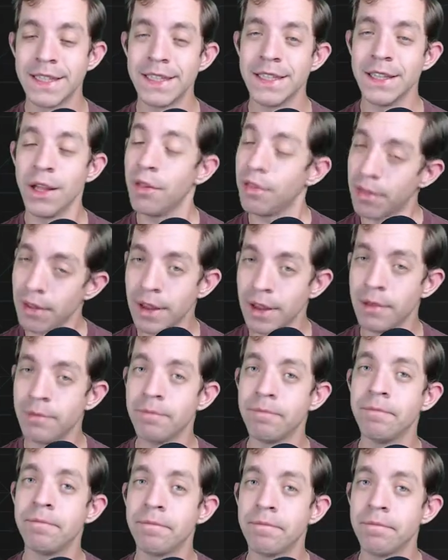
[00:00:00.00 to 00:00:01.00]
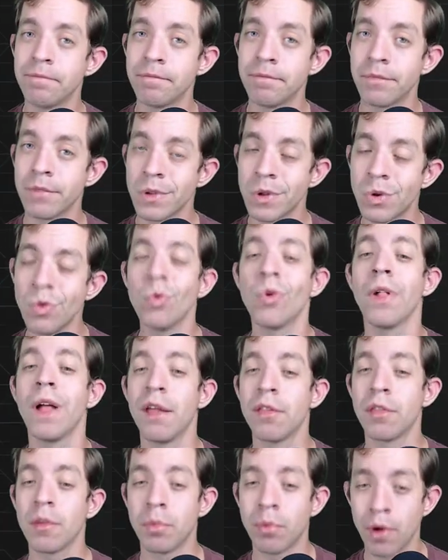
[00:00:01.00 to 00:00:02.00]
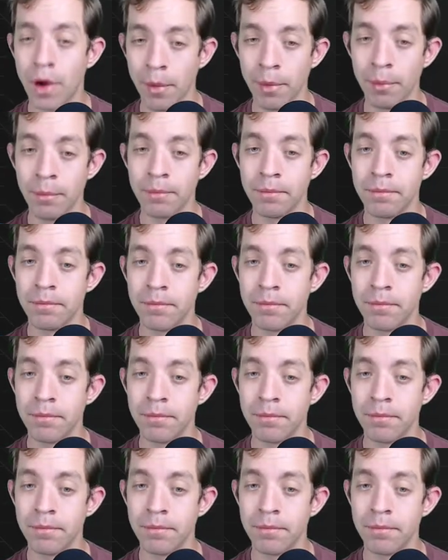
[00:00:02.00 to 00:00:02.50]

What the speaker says: You see, Google has a problem.